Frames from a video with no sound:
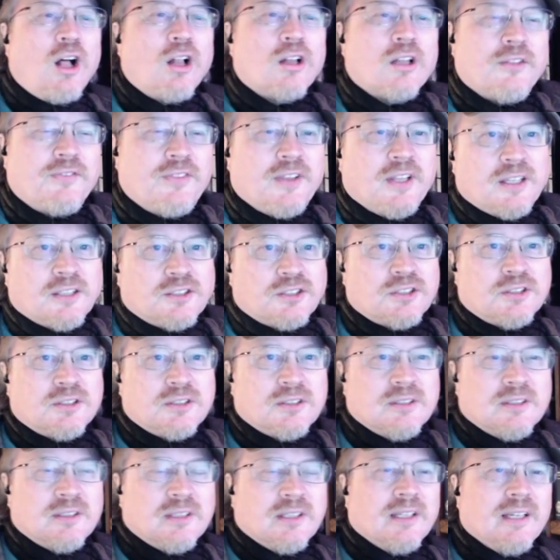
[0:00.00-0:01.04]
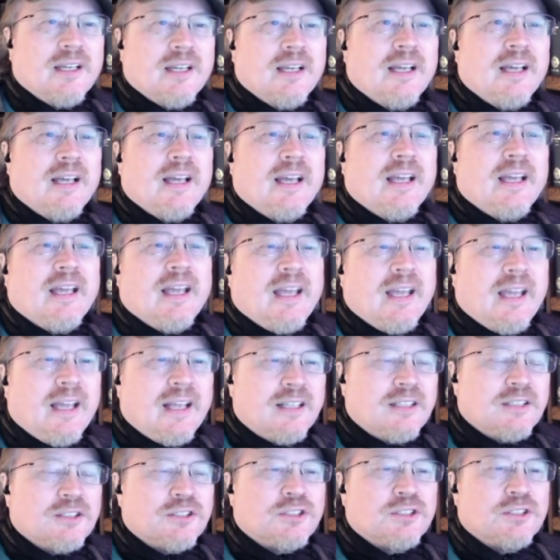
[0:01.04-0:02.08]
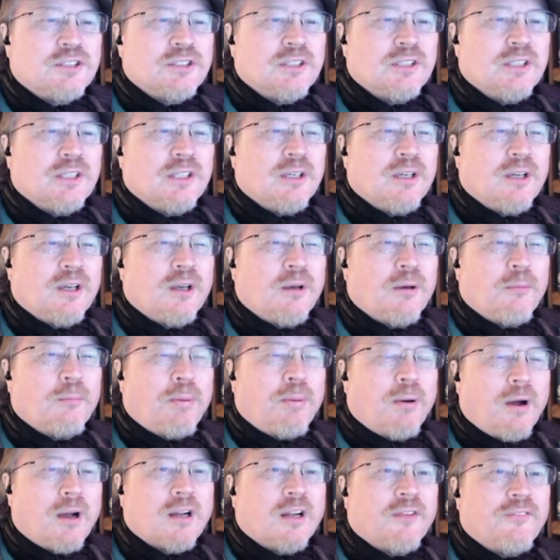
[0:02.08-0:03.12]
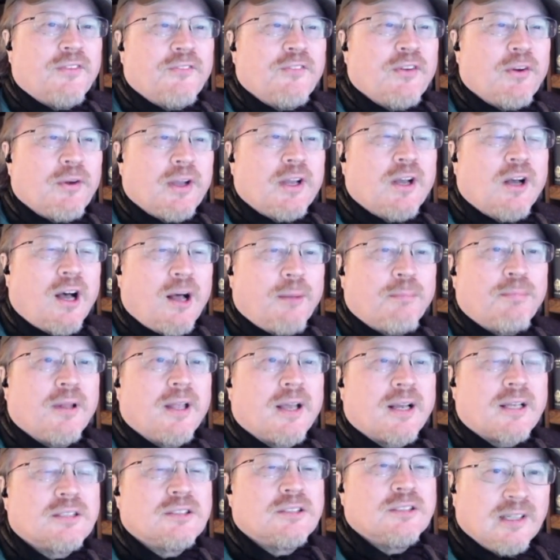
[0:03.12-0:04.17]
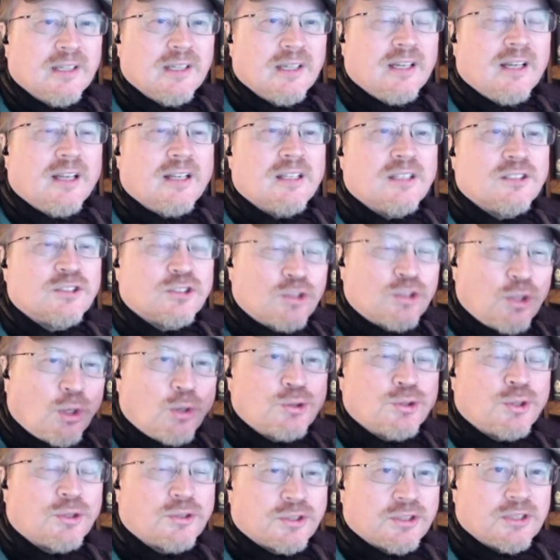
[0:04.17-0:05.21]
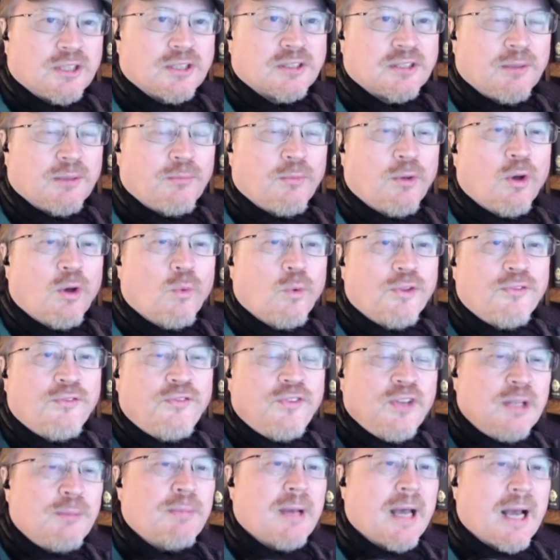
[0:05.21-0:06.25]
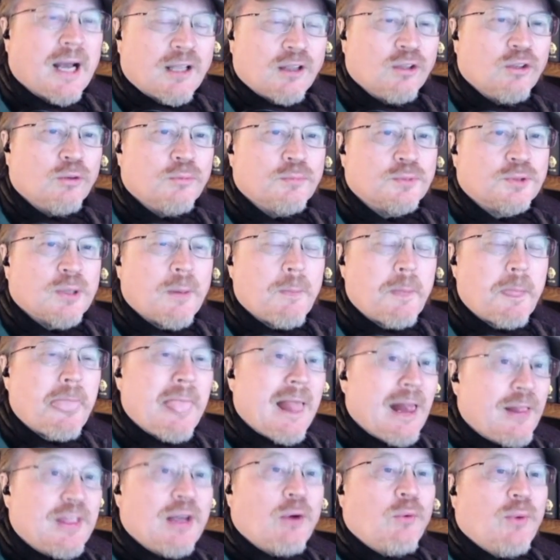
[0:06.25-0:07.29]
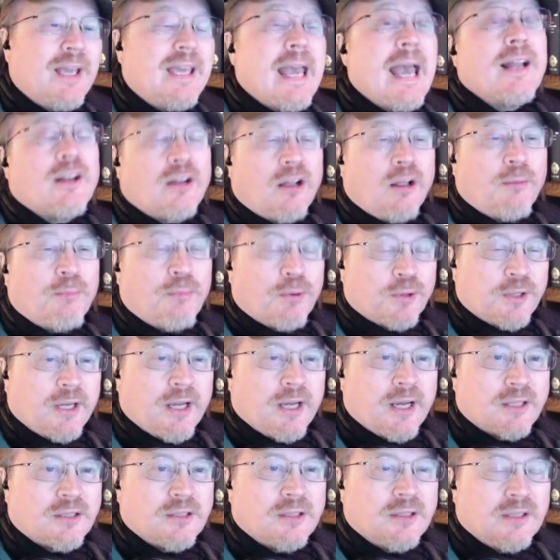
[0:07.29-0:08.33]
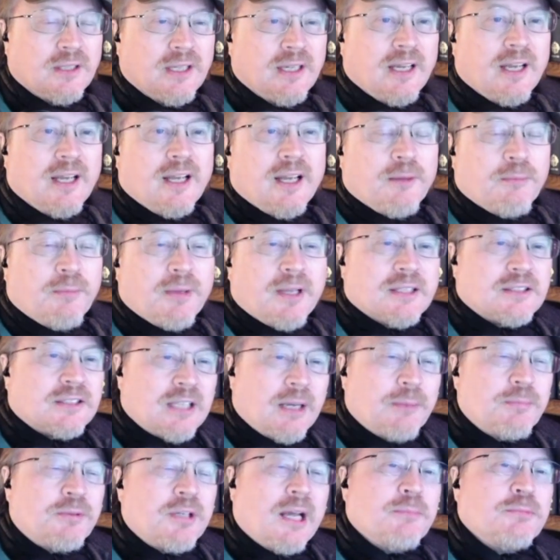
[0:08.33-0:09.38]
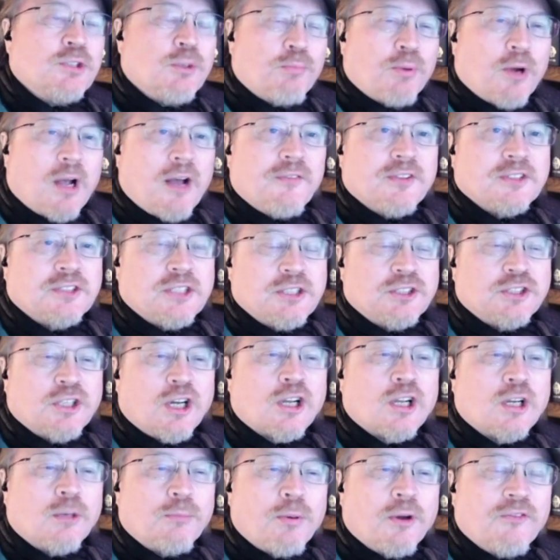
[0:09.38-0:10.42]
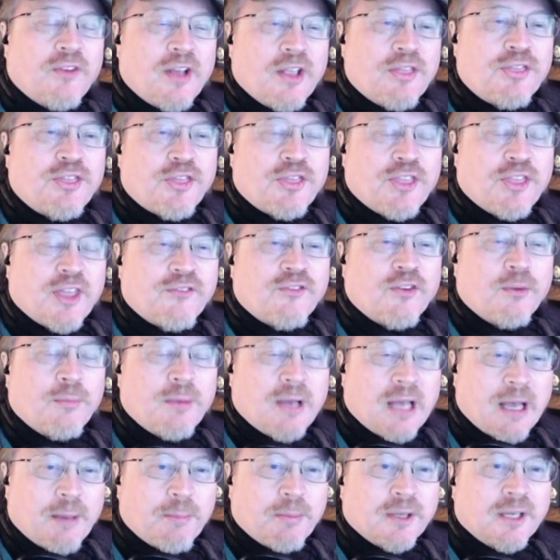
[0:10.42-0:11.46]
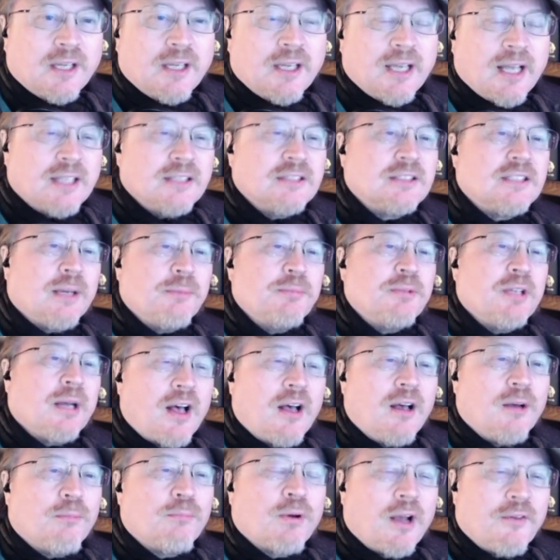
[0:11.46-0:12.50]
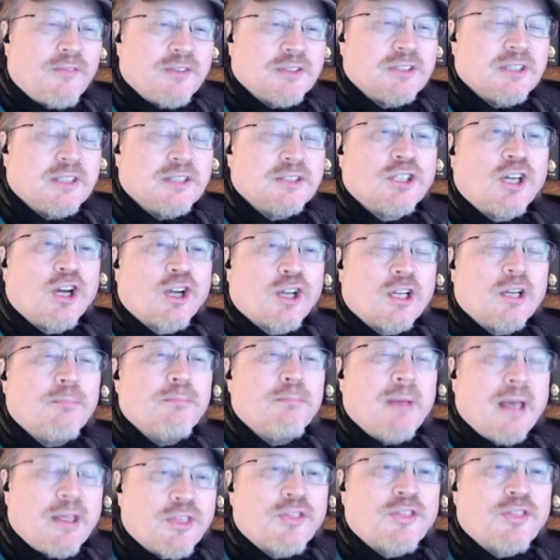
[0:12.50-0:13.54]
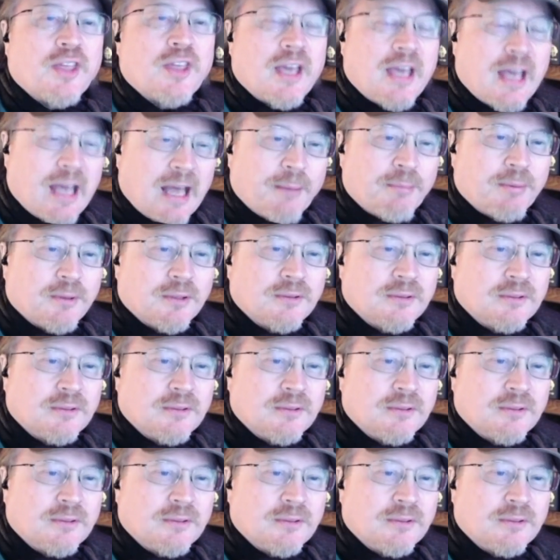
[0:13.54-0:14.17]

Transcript: of this is part of a very complex social system with feedback loops that we can't all predict. Because sometimes your prophecies are going to prevent the thing from happening, and sometimes your prophecies are going to make the thing happen.